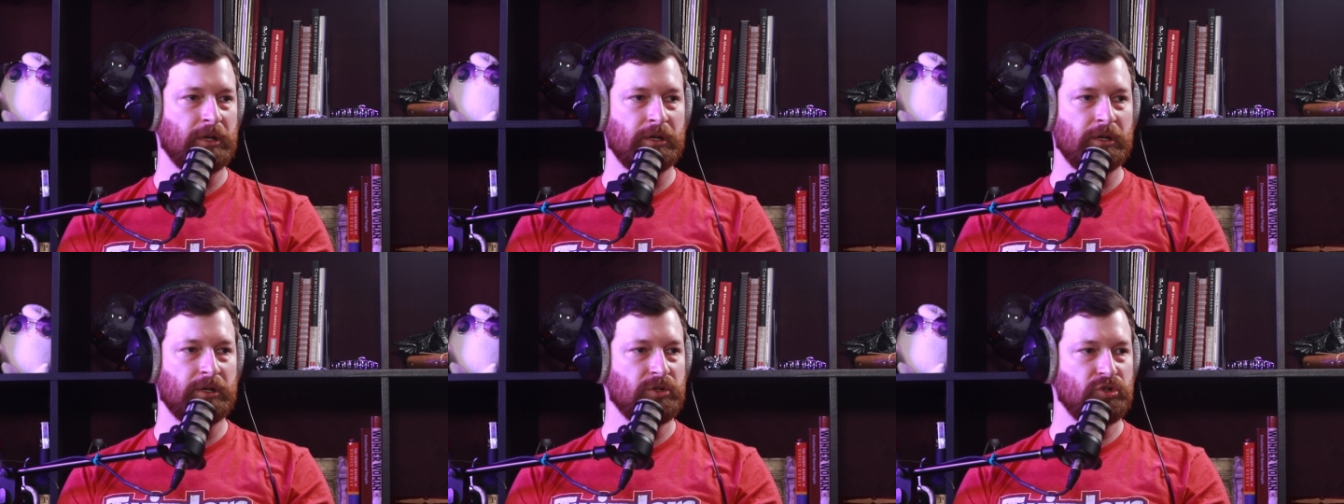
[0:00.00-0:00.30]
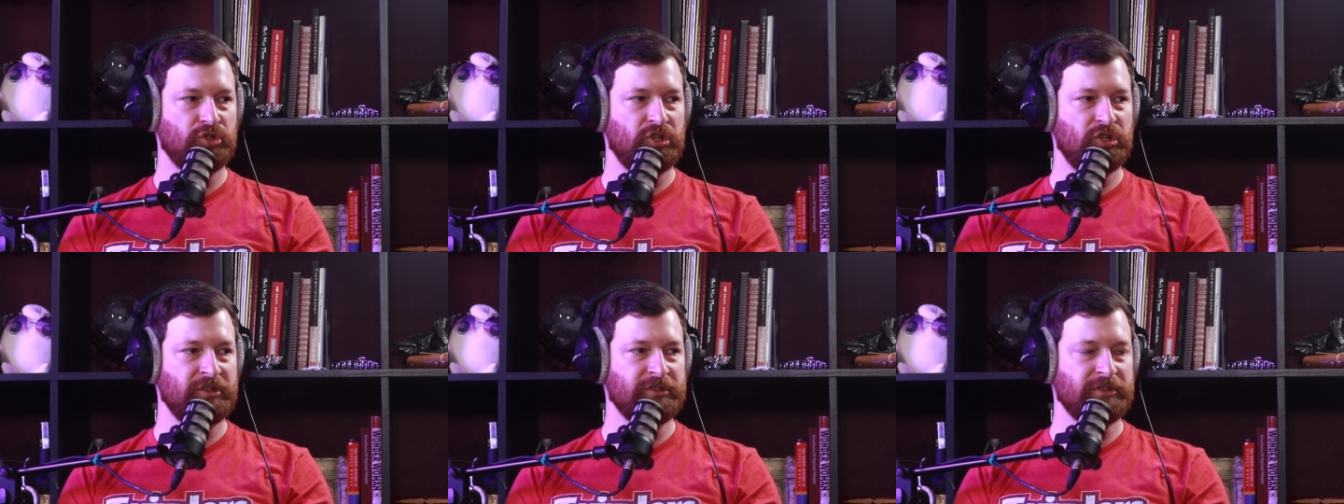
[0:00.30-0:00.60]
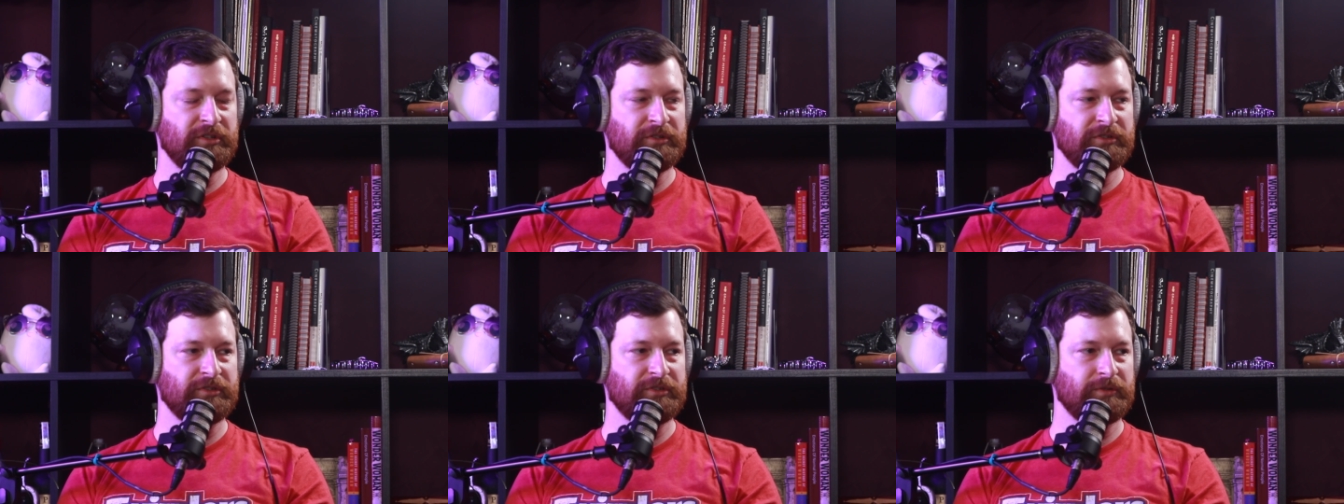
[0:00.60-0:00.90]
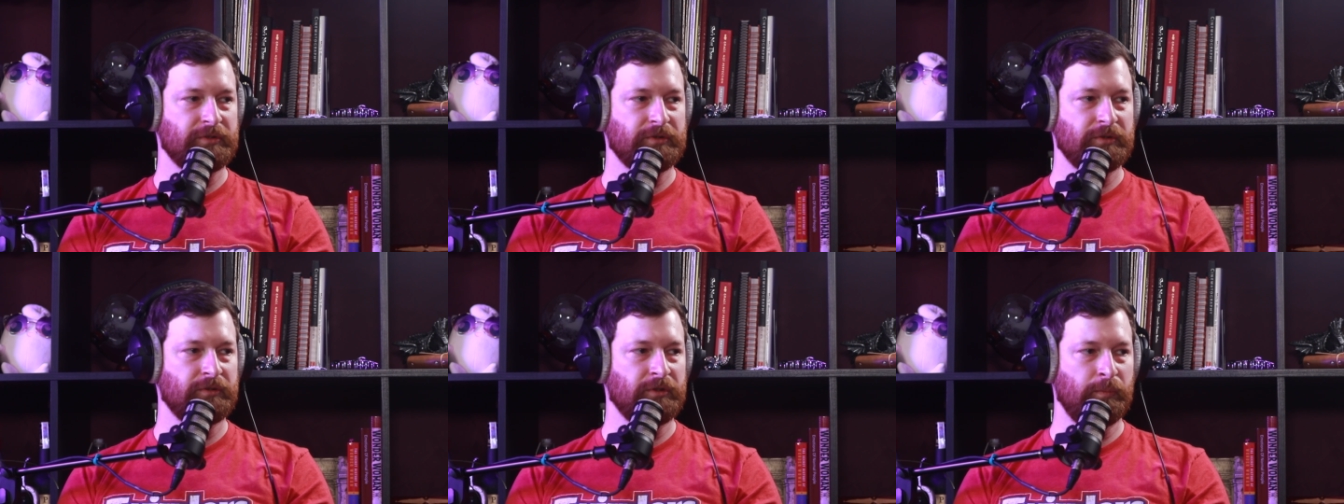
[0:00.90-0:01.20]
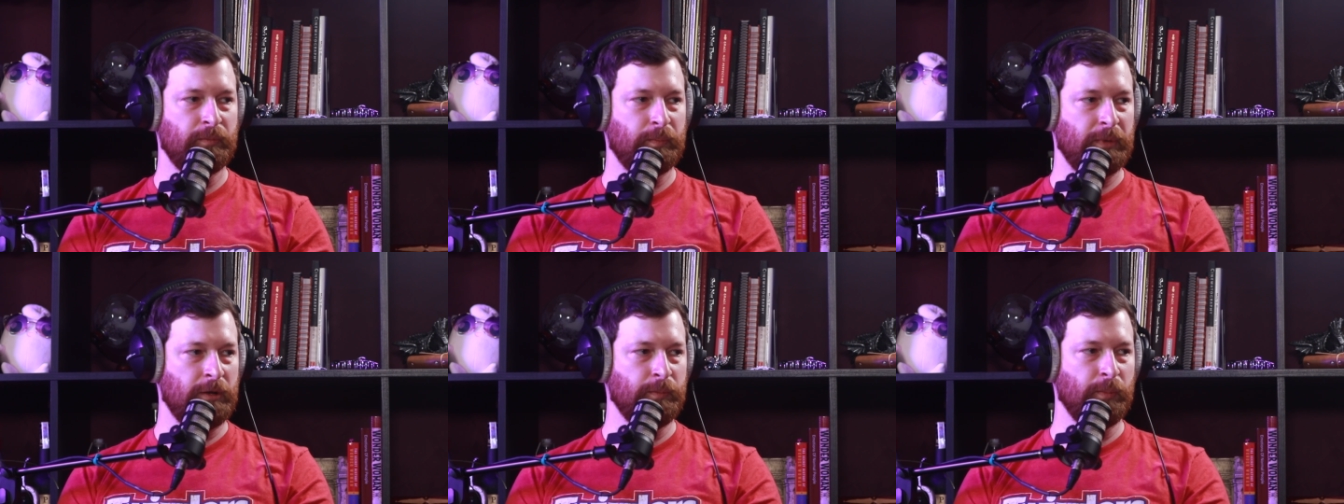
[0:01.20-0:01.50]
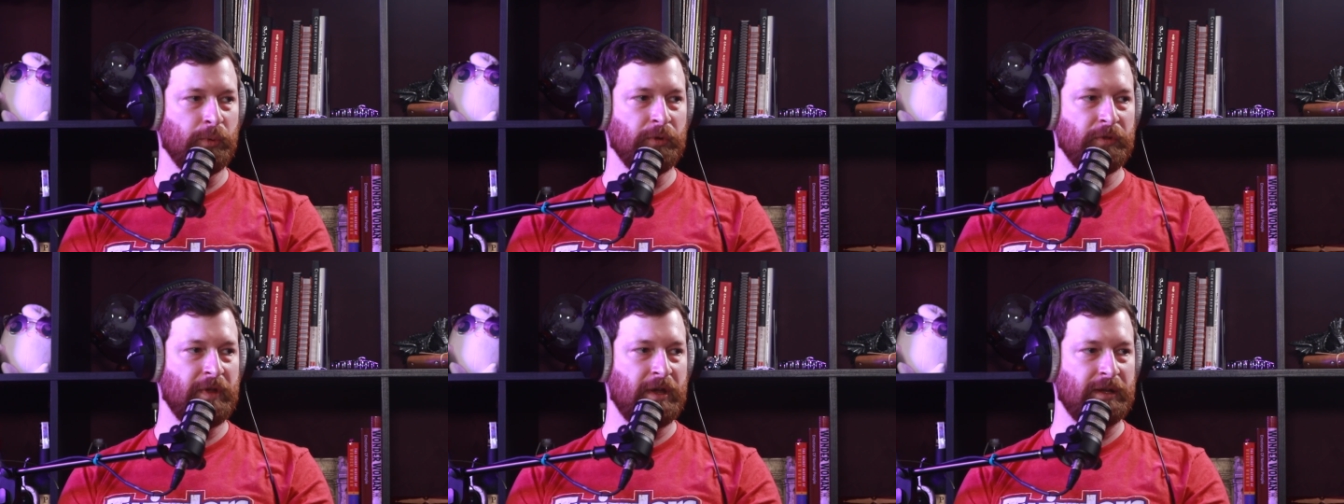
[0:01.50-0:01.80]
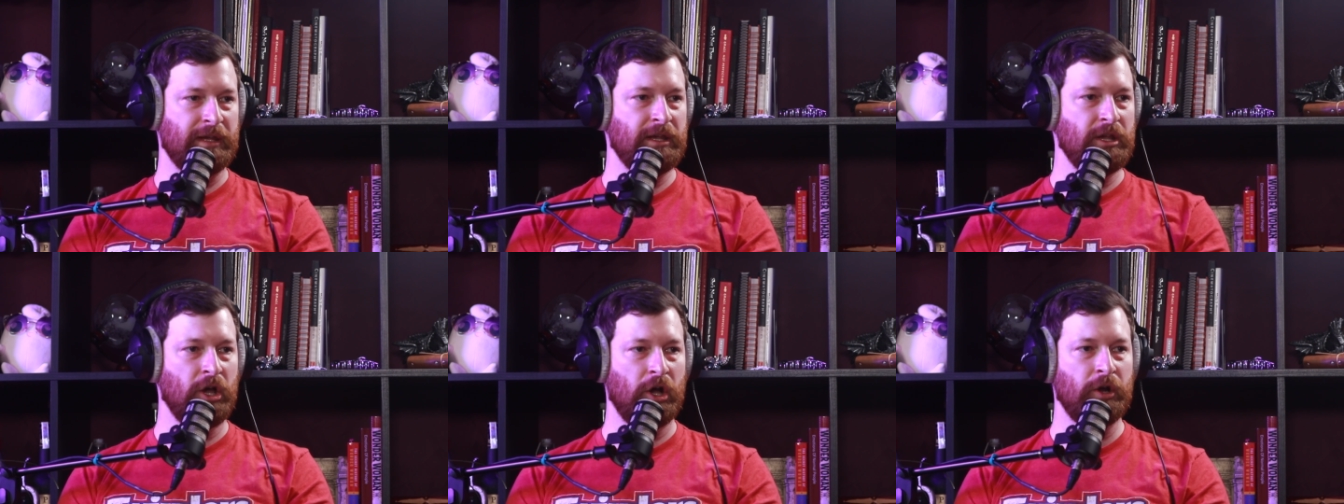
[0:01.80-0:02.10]
Jesus, the people that
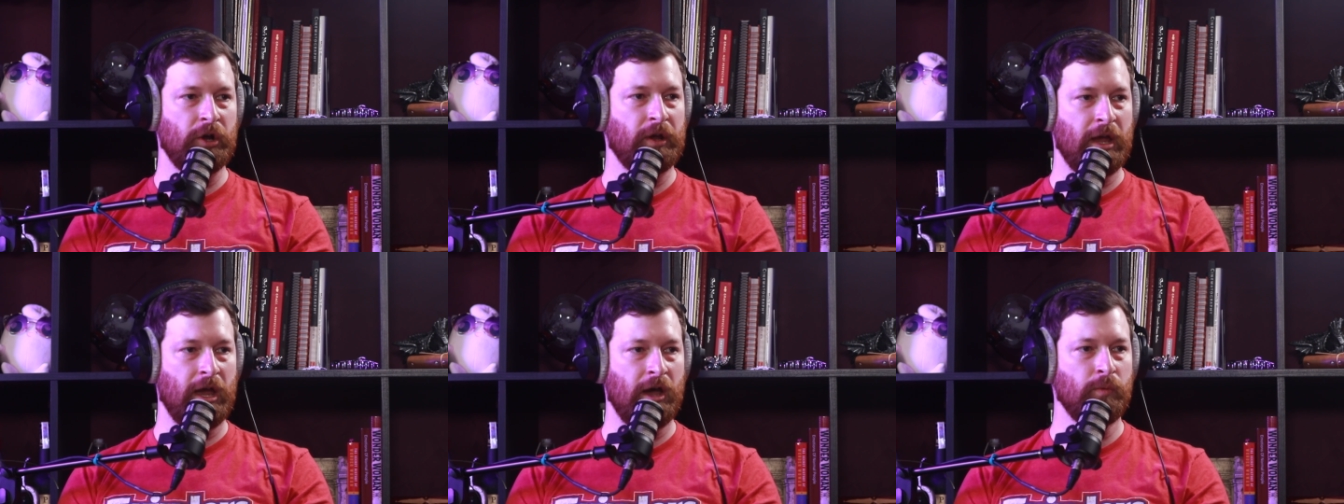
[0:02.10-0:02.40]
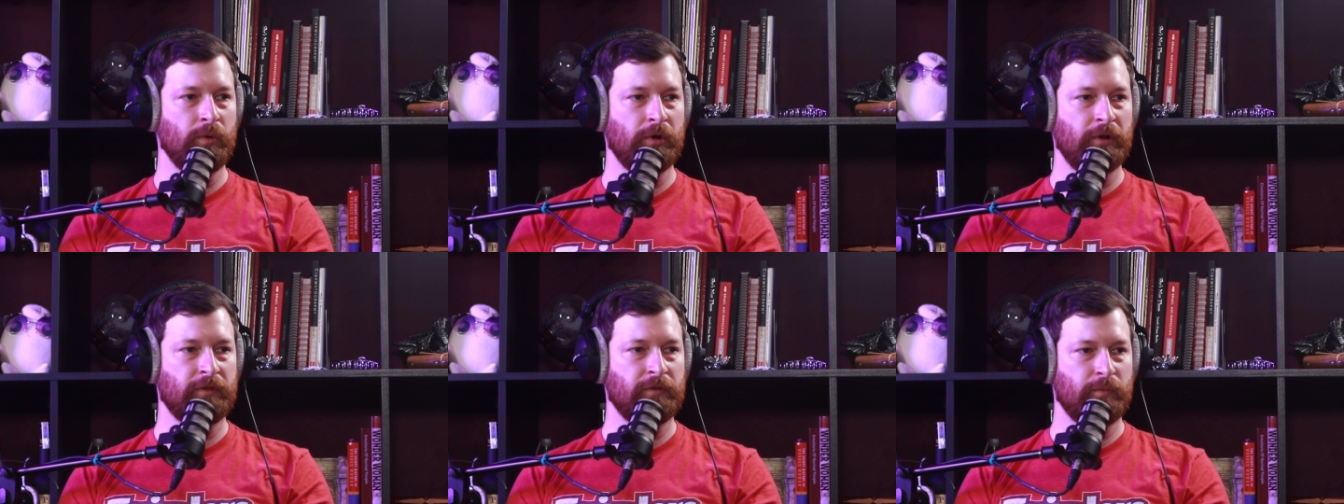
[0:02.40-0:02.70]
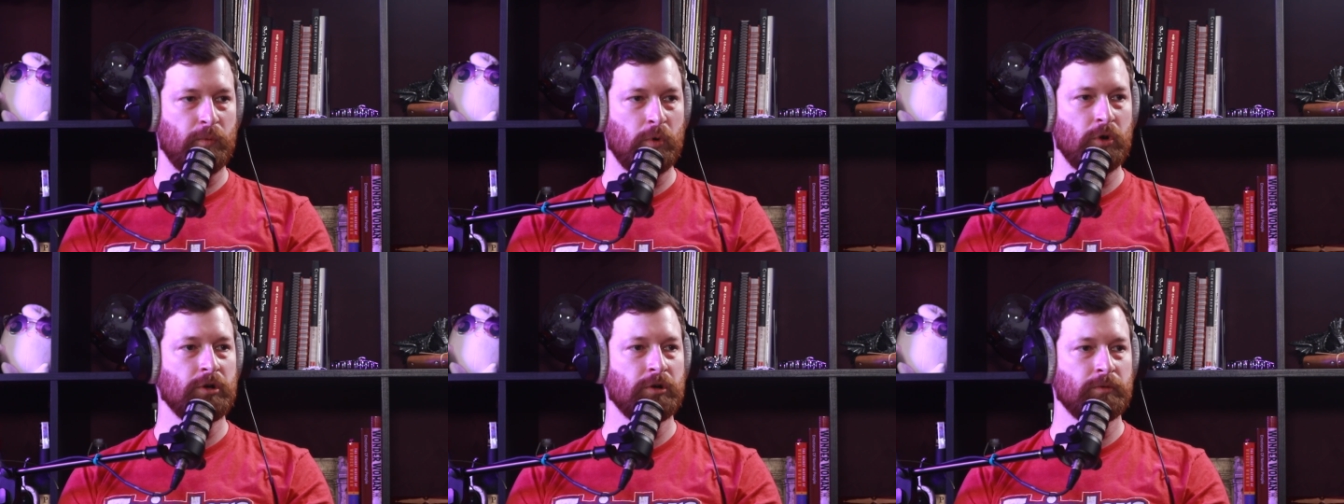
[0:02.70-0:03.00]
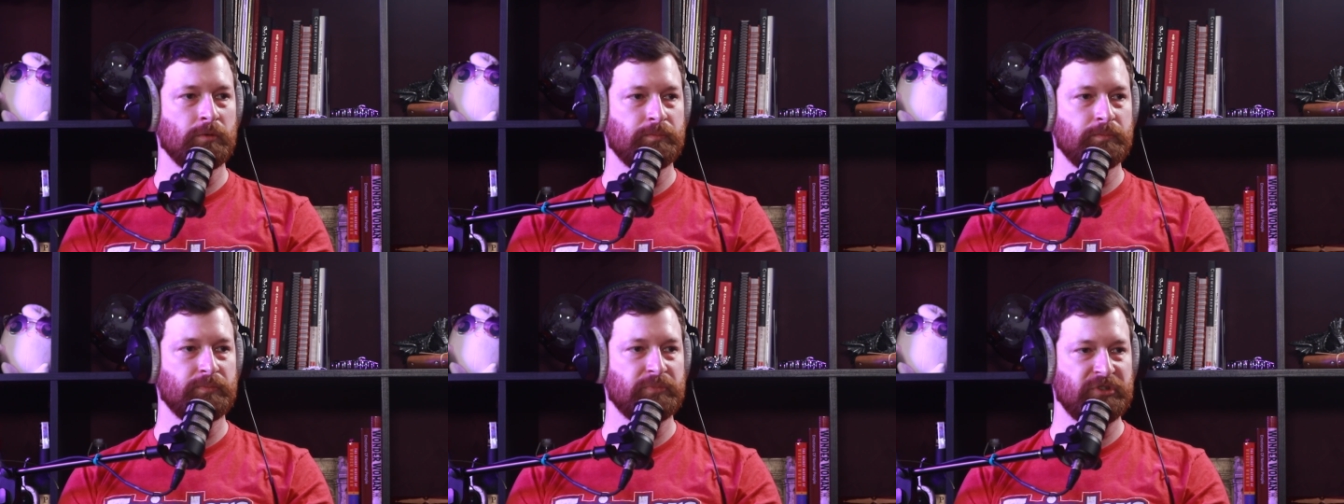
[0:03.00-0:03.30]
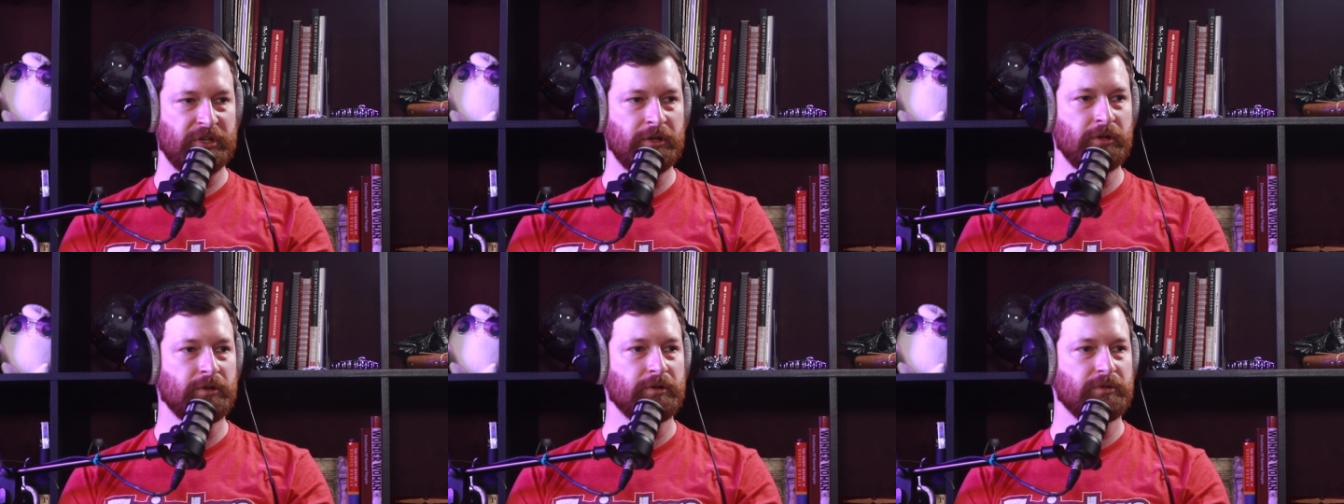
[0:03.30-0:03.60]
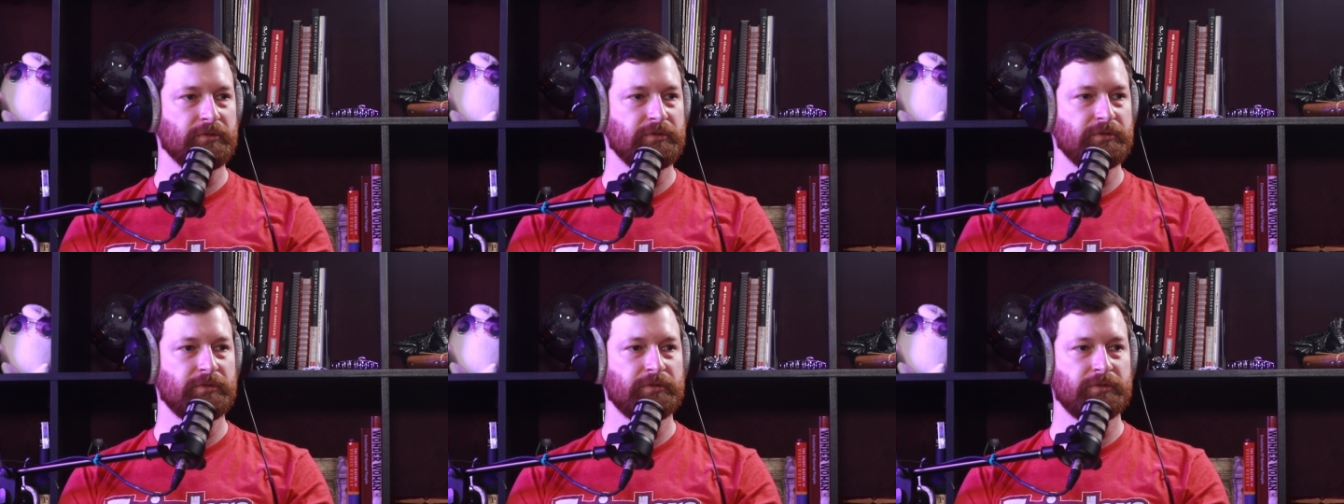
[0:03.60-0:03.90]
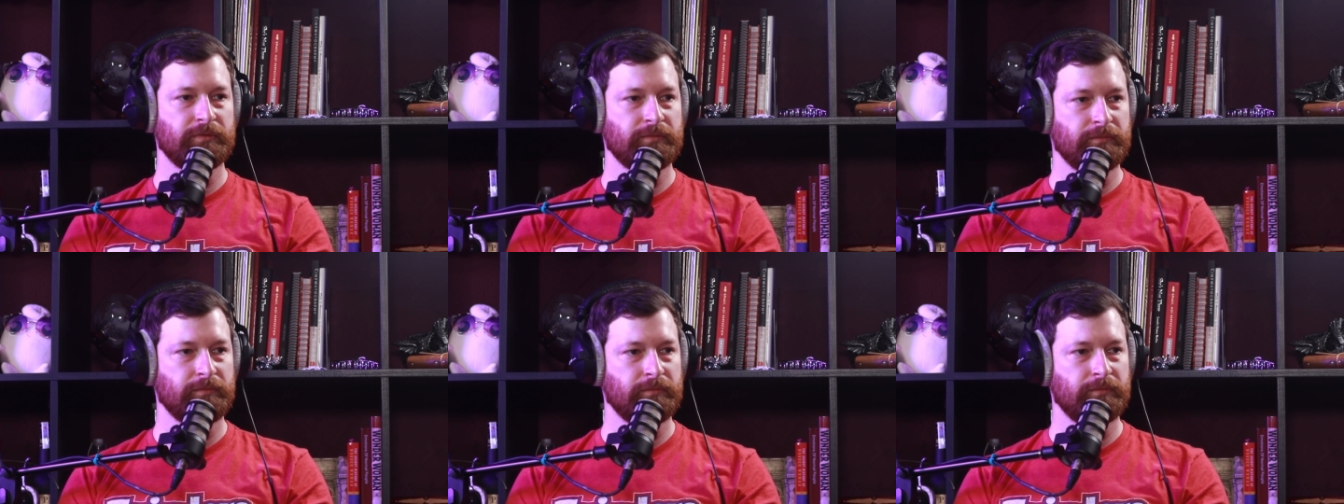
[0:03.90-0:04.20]
he hung out with were sinners.
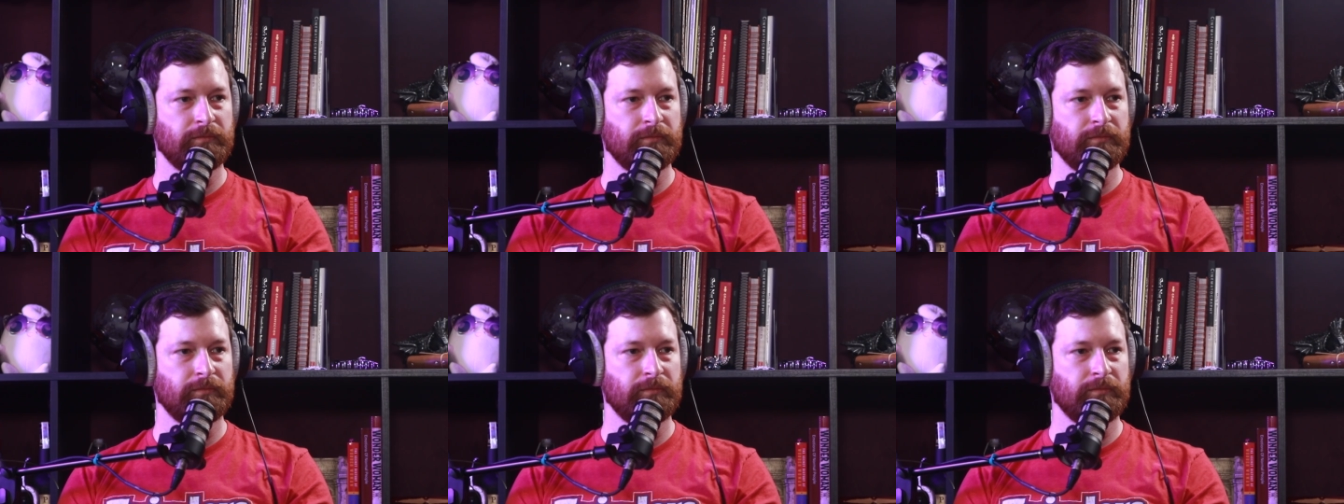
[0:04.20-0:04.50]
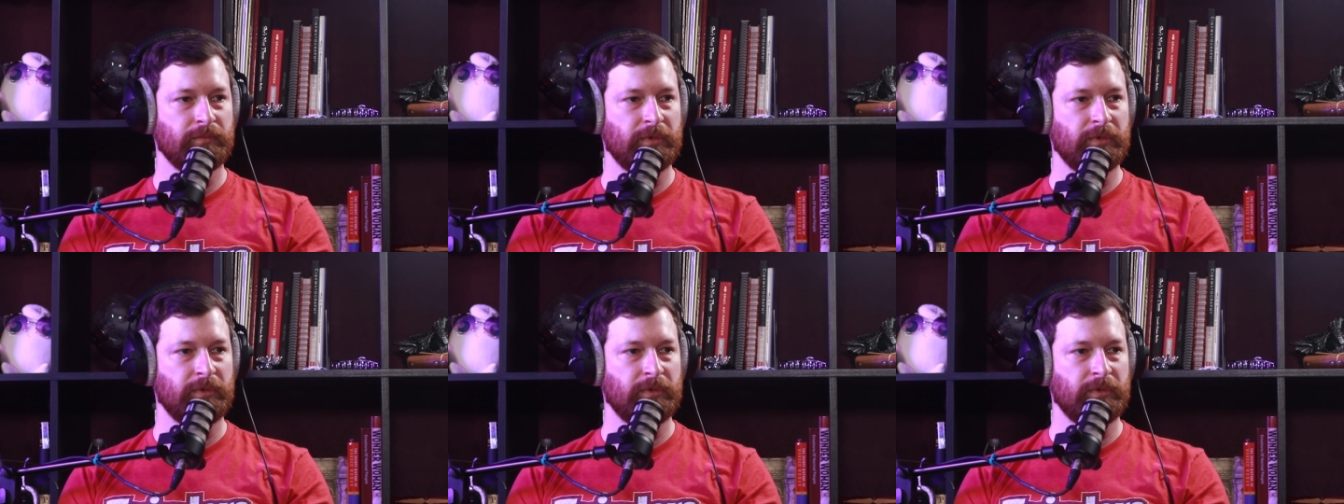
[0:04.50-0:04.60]
He